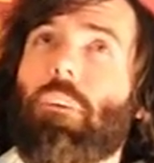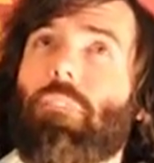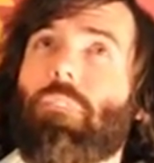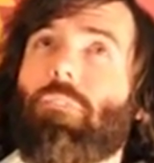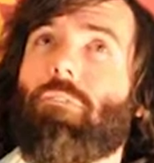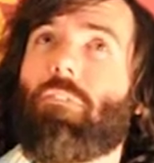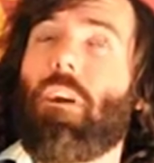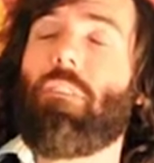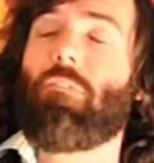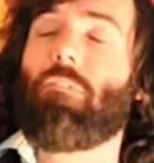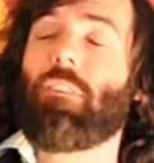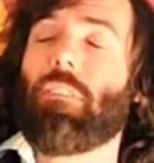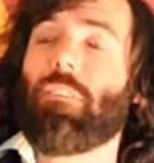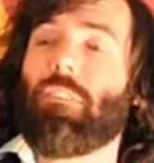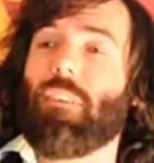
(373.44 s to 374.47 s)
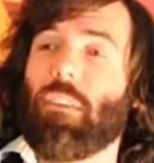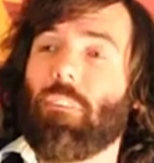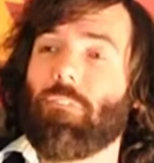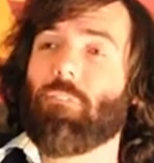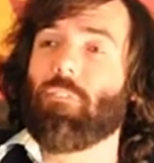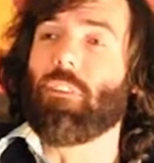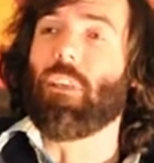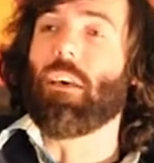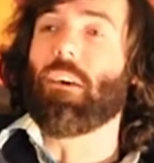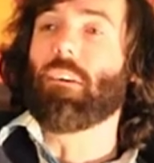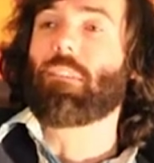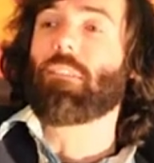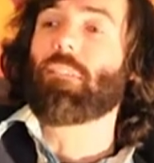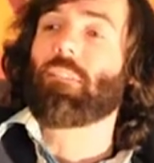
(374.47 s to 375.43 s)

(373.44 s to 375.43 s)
that's forever in a state of flux.